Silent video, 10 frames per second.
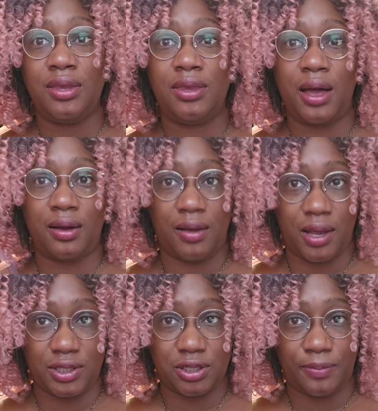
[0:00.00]
not
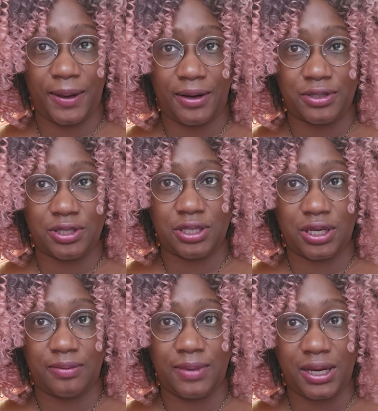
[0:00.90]
cost her parents a
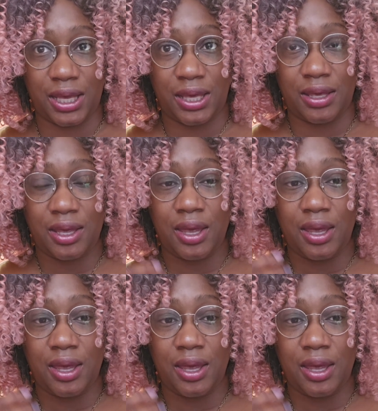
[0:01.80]
ton of money,